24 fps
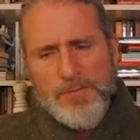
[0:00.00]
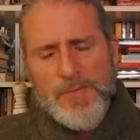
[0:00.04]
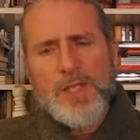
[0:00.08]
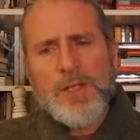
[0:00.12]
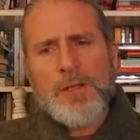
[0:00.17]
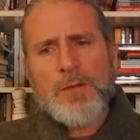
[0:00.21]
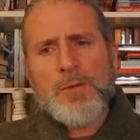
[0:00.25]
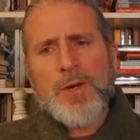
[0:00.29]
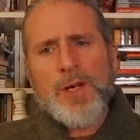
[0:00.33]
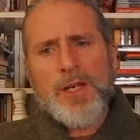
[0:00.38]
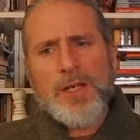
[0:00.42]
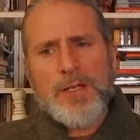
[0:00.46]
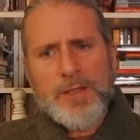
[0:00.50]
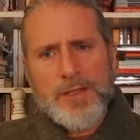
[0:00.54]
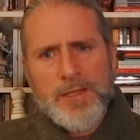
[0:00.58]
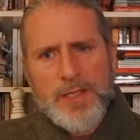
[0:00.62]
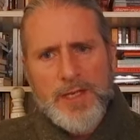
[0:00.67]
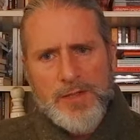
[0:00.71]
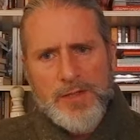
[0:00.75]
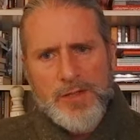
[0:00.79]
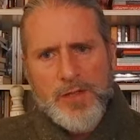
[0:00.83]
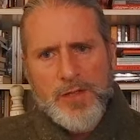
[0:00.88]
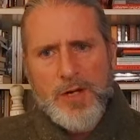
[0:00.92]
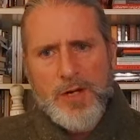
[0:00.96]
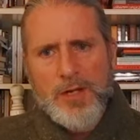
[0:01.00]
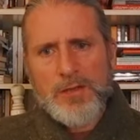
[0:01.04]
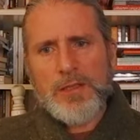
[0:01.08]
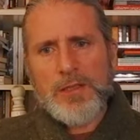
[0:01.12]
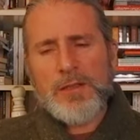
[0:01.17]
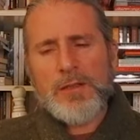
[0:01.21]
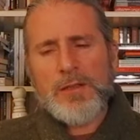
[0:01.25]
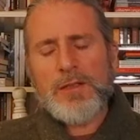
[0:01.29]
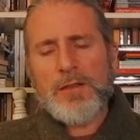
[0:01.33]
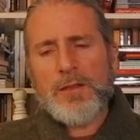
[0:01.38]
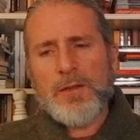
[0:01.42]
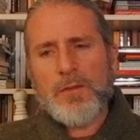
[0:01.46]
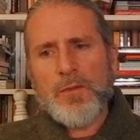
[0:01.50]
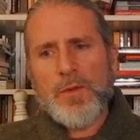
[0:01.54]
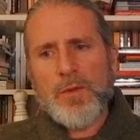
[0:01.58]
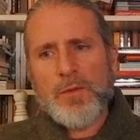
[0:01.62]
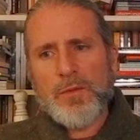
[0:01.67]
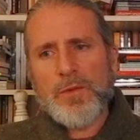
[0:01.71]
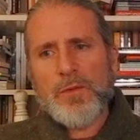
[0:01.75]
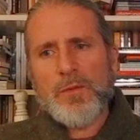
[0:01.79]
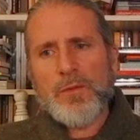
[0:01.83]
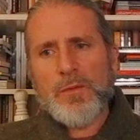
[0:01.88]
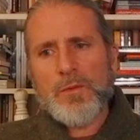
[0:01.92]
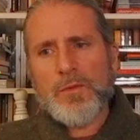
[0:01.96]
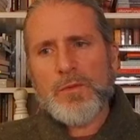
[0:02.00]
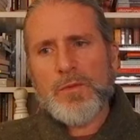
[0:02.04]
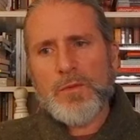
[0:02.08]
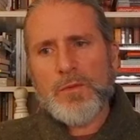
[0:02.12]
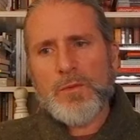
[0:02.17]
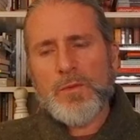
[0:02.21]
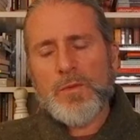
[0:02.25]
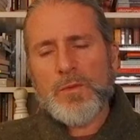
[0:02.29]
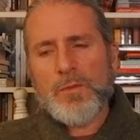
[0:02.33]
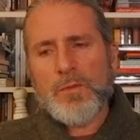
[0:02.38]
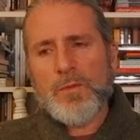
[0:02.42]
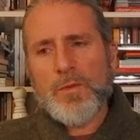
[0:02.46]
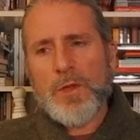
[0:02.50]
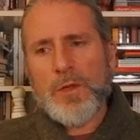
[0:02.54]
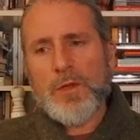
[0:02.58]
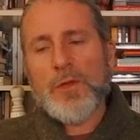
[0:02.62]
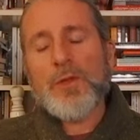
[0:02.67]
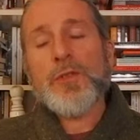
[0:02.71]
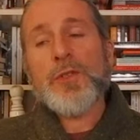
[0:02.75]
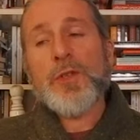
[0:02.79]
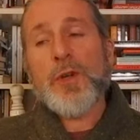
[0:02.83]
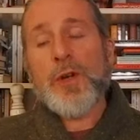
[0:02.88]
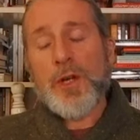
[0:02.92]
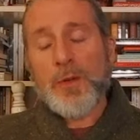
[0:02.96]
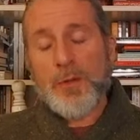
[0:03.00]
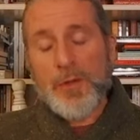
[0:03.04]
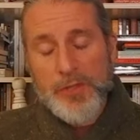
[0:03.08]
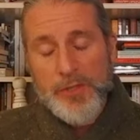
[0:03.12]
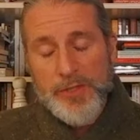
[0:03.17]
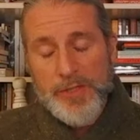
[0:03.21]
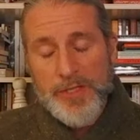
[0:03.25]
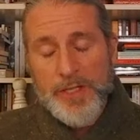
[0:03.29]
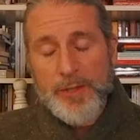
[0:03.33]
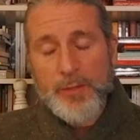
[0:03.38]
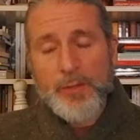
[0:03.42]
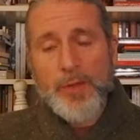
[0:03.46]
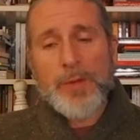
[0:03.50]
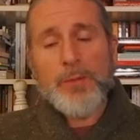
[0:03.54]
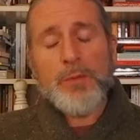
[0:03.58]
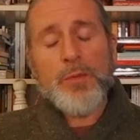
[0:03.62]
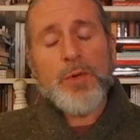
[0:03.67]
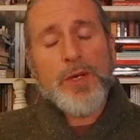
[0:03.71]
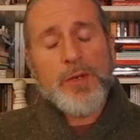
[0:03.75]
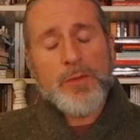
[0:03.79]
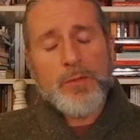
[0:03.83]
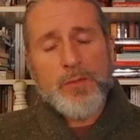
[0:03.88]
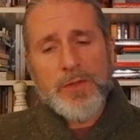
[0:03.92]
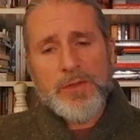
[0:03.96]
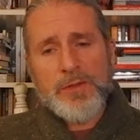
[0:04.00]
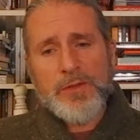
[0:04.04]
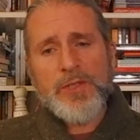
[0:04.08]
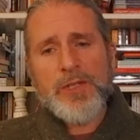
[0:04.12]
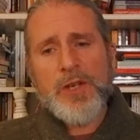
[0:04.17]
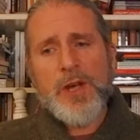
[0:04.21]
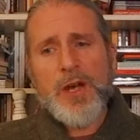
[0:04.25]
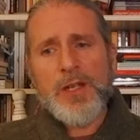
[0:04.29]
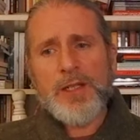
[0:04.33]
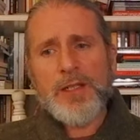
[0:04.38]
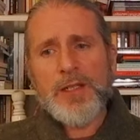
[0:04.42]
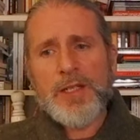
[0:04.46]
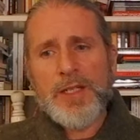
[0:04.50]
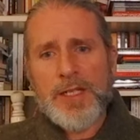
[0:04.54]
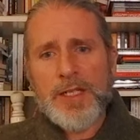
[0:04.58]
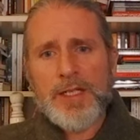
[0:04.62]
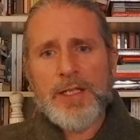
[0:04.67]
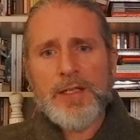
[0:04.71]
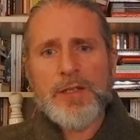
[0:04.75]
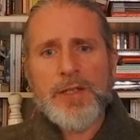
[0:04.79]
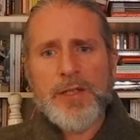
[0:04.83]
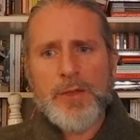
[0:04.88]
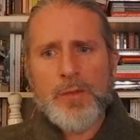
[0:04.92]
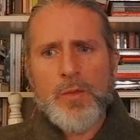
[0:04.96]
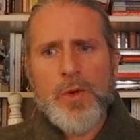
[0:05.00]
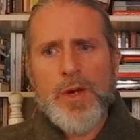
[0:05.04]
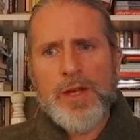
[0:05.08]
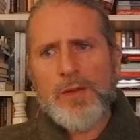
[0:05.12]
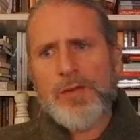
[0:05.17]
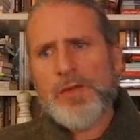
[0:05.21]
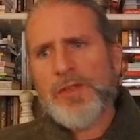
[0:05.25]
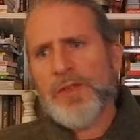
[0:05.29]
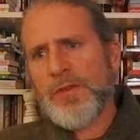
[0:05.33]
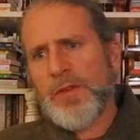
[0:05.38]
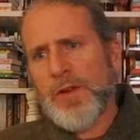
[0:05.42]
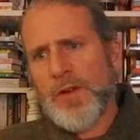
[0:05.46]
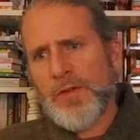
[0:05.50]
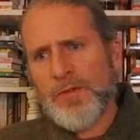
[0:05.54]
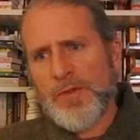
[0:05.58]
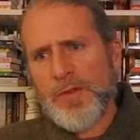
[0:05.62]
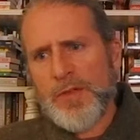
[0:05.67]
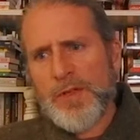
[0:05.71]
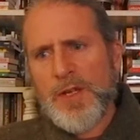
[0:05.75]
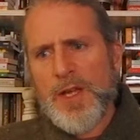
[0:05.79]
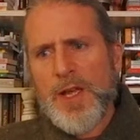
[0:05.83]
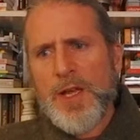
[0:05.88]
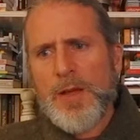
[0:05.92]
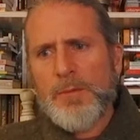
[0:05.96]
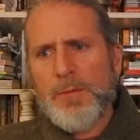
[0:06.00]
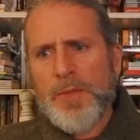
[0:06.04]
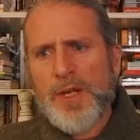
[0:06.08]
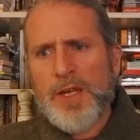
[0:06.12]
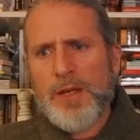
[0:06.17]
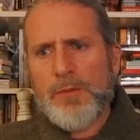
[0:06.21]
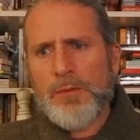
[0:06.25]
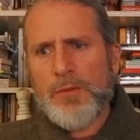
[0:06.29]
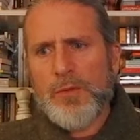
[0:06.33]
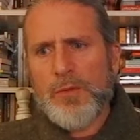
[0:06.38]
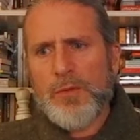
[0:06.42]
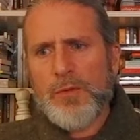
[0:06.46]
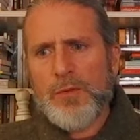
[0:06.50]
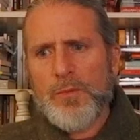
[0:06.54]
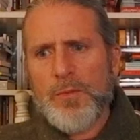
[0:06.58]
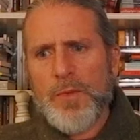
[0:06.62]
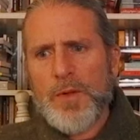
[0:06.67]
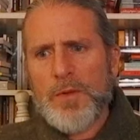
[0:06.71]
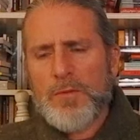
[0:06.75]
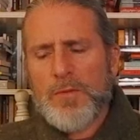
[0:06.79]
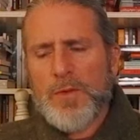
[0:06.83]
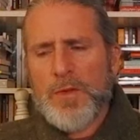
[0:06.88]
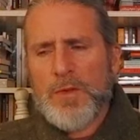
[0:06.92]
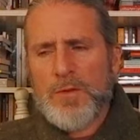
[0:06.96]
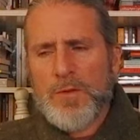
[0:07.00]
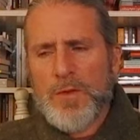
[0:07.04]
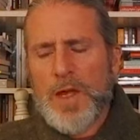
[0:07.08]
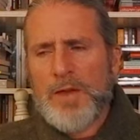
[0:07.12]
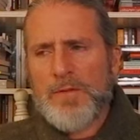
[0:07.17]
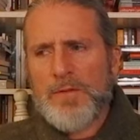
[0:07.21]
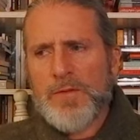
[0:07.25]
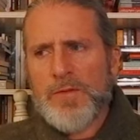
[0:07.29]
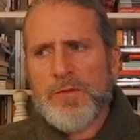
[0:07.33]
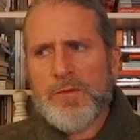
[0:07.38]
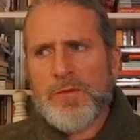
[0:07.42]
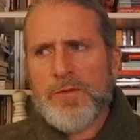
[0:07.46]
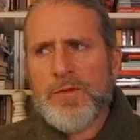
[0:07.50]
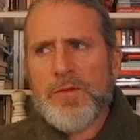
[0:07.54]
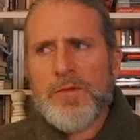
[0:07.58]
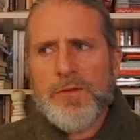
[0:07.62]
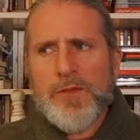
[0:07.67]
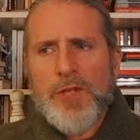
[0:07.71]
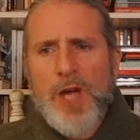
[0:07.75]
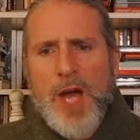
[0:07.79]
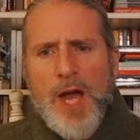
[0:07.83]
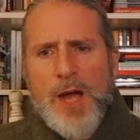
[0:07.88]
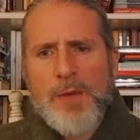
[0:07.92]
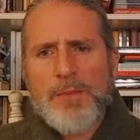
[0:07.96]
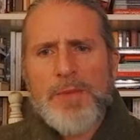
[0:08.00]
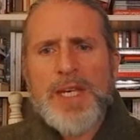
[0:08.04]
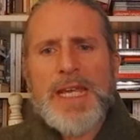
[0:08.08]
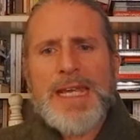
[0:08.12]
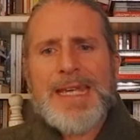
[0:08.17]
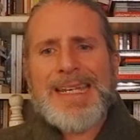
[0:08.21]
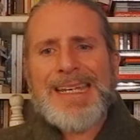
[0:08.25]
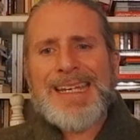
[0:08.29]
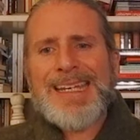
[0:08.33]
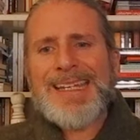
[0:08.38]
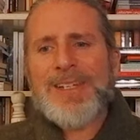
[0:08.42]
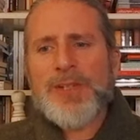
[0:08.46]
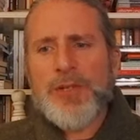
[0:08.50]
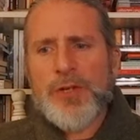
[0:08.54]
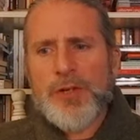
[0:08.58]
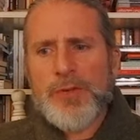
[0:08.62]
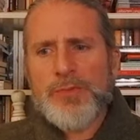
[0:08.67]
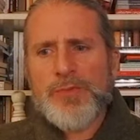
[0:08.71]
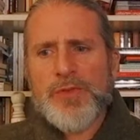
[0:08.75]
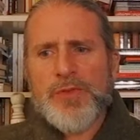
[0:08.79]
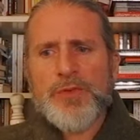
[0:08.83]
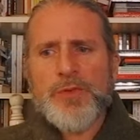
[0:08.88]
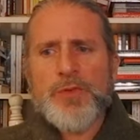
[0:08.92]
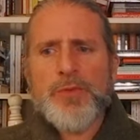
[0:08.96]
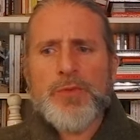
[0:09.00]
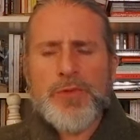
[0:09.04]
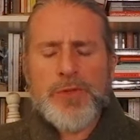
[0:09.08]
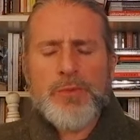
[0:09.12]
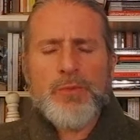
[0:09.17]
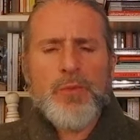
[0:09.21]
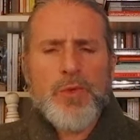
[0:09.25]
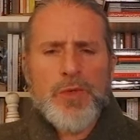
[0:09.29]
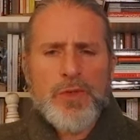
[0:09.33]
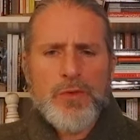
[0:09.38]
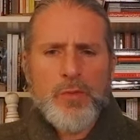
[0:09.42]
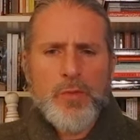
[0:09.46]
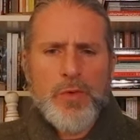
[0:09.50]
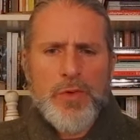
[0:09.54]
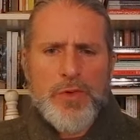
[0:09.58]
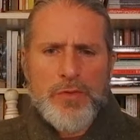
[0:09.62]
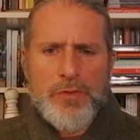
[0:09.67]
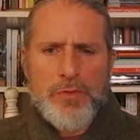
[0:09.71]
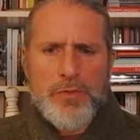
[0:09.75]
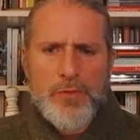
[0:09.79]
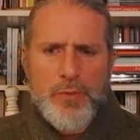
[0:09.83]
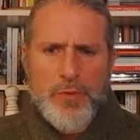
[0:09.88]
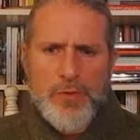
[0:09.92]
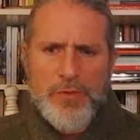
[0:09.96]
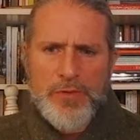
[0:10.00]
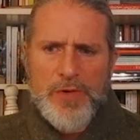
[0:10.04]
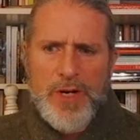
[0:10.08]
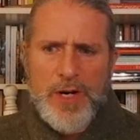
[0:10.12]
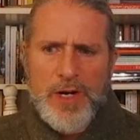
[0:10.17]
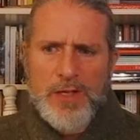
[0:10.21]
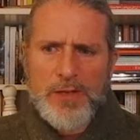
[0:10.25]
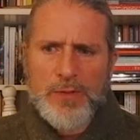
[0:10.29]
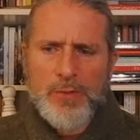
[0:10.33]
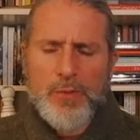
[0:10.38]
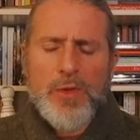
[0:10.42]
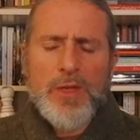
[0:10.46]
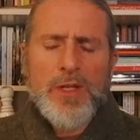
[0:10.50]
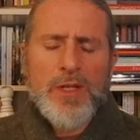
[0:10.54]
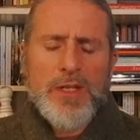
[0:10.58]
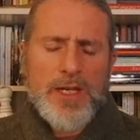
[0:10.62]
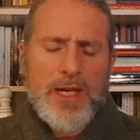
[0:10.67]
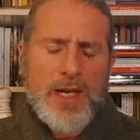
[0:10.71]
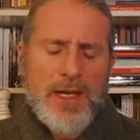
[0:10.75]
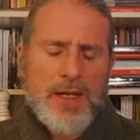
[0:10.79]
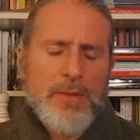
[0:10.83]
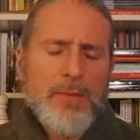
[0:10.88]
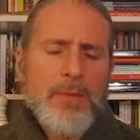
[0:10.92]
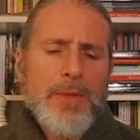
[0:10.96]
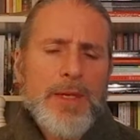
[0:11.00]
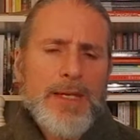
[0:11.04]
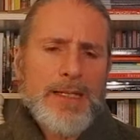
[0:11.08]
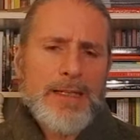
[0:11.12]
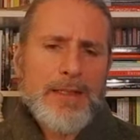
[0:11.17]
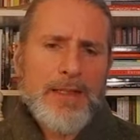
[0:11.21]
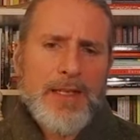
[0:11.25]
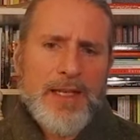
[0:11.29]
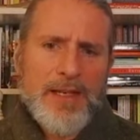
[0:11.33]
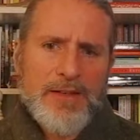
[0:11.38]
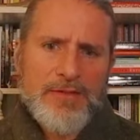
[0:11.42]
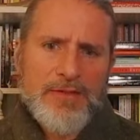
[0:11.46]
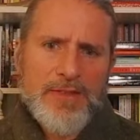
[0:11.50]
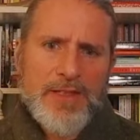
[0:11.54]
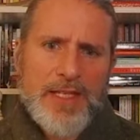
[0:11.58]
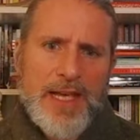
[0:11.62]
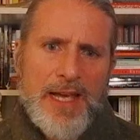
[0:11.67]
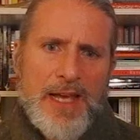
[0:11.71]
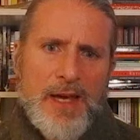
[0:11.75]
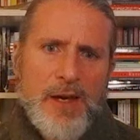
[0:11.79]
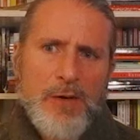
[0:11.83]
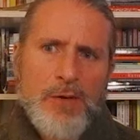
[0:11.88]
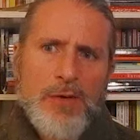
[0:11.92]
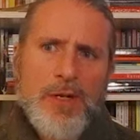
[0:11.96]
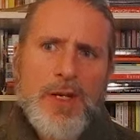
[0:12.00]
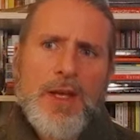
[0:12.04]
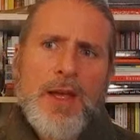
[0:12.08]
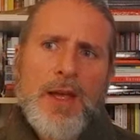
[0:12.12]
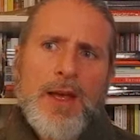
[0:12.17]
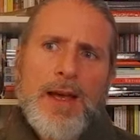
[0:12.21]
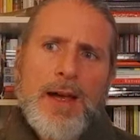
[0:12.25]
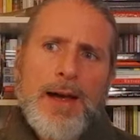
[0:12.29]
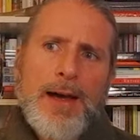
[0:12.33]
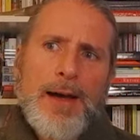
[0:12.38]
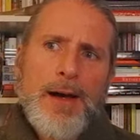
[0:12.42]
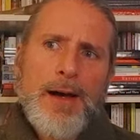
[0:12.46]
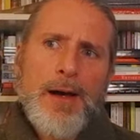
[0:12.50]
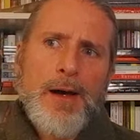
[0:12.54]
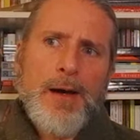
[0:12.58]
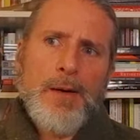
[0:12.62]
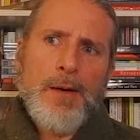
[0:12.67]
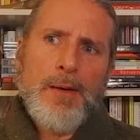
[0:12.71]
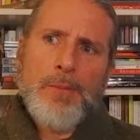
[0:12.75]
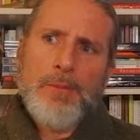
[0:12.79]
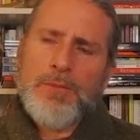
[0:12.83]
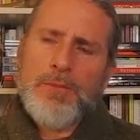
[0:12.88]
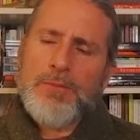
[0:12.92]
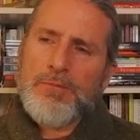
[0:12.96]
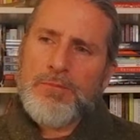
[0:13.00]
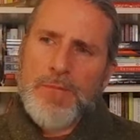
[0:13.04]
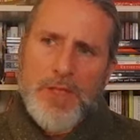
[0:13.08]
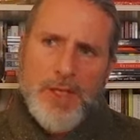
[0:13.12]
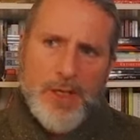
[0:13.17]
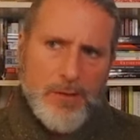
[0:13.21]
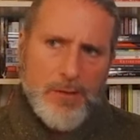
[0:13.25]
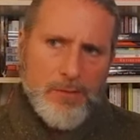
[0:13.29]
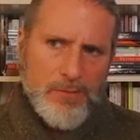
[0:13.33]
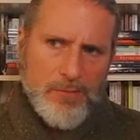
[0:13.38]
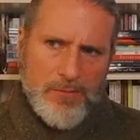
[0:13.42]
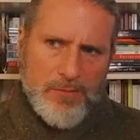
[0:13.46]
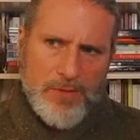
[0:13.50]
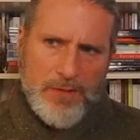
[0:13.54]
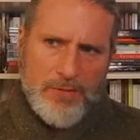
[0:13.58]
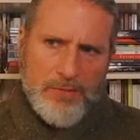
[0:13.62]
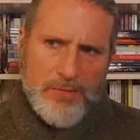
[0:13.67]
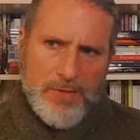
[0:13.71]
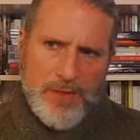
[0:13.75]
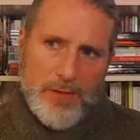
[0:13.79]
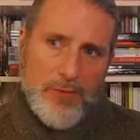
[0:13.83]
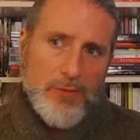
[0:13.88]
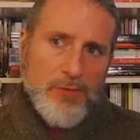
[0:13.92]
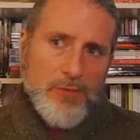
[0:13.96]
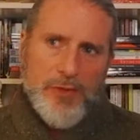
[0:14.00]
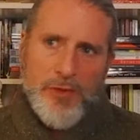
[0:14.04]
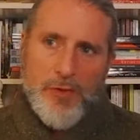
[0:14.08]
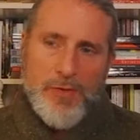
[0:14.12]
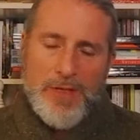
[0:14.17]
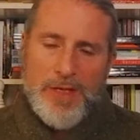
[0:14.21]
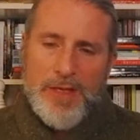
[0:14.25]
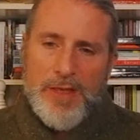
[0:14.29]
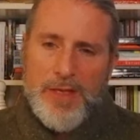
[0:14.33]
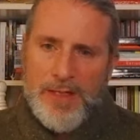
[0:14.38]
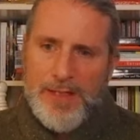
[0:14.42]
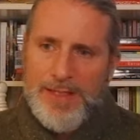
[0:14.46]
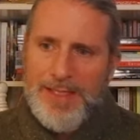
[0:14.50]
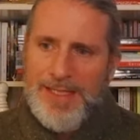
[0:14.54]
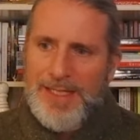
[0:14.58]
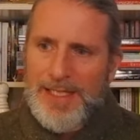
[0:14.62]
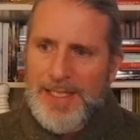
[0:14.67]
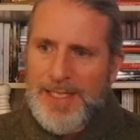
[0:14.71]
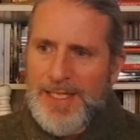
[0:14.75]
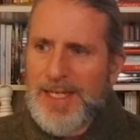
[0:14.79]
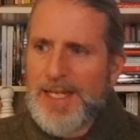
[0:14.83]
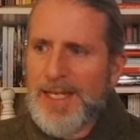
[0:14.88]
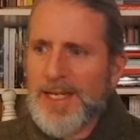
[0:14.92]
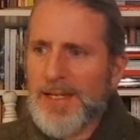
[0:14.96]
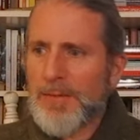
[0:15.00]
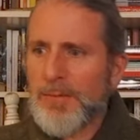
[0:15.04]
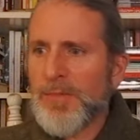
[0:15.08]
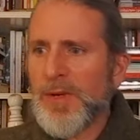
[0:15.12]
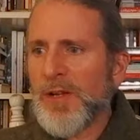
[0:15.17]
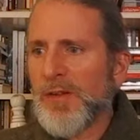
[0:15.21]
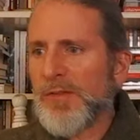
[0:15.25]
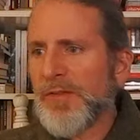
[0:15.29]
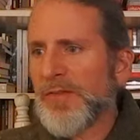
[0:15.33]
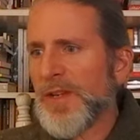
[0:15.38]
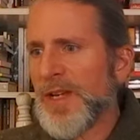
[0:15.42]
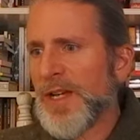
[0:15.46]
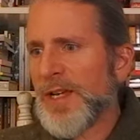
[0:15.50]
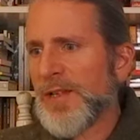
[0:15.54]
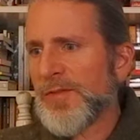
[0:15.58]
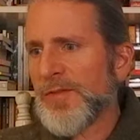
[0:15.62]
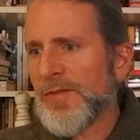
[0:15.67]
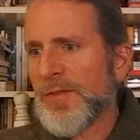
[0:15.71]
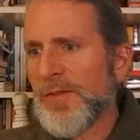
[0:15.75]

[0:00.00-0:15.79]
right? Uh, Scotland, uh, or, sorry, I should say Great Britain, Scotland, England, and Wales have often been able, uh, often dominated in terms of tourism, with, with Northern Ireland really kind of being left out um, you know, th- there are certainly things to see in Belfast.